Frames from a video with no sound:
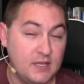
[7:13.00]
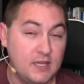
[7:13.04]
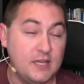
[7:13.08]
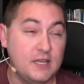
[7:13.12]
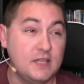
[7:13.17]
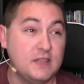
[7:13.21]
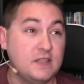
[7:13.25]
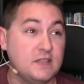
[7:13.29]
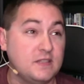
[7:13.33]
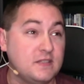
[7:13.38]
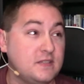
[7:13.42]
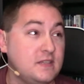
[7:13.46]

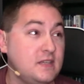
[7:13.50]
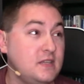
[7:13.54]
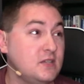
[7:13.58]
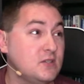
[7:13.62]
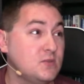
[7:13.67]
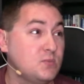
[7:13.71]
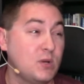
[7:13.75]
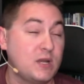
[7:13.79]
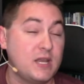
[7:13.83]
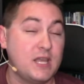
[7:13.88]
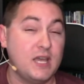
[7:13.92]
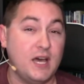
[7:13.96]
The sea is
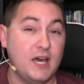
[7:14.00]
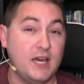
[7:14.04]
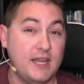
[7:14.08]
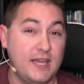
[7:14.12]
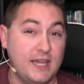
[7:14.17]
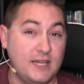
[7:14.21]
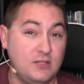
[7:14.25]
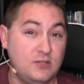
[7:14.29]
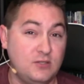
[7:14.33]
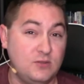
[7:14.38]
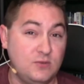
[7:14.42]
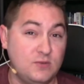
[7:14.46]
what God
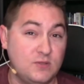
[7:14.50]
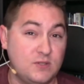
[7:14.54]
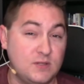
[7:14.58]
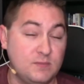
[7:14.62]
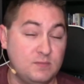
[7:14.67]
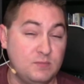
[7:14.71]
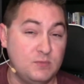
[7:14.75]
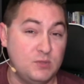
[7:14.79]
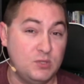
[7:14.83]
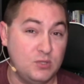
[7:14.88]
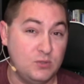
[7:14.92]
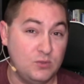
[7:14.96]
had to
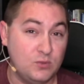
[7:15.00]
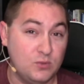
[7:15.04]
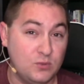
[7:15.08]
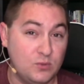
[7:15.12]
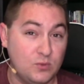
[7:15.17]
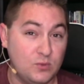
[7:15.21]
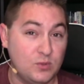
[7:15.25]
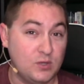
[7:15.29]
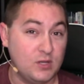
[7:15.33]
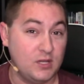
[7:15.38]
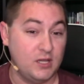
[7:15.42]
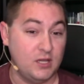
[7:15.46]

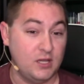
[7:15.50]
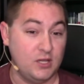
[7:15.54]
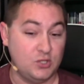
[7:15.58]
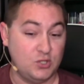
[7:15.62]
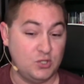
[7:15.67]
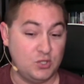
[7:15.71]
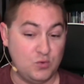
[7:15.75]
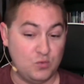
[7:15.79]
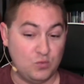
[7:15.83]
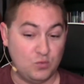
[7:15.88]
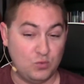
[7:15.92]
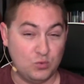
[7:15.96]
subdue
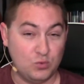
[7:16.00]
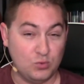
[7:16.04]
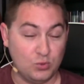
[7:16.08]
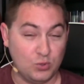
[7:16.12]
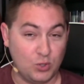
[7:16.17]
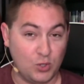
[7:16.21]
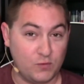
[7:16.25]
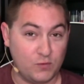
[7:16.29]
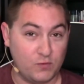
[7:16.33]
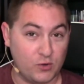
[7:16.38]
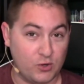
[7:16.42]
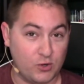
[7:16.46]
to rule
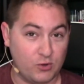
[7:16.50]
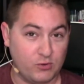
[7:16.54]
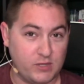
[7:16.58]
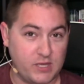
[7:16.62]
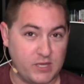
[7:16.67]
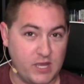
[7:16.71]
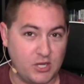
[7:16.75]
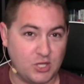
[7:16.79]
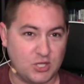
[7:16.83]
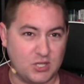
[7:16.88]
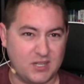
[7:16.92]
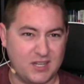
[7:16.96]
over
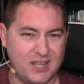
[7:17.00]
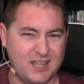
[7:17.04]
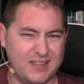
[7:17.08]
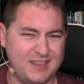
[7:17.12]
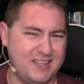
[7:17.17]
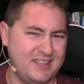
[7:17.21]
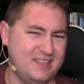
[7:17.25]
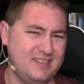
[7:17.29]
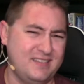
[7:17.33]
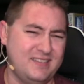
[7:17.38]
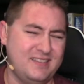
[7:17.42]
creation. Not that